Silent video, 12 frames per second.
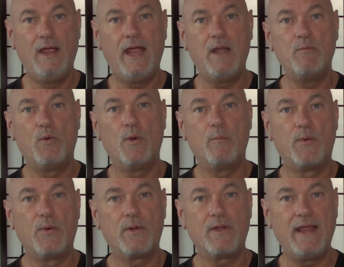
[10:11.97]
and more
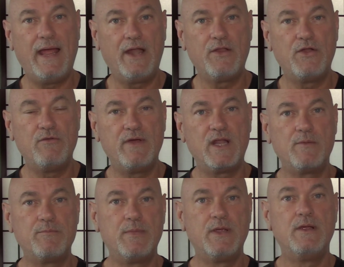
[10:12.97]
importantly, how to
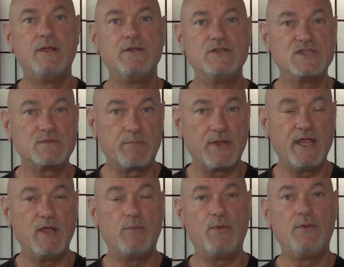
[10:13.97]
develop
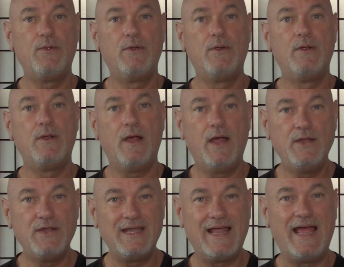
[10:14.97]
displayable,
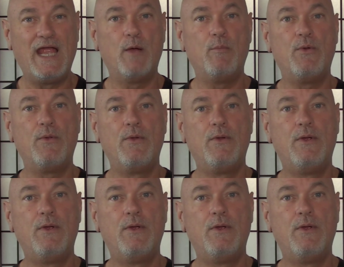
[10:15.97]
undeniable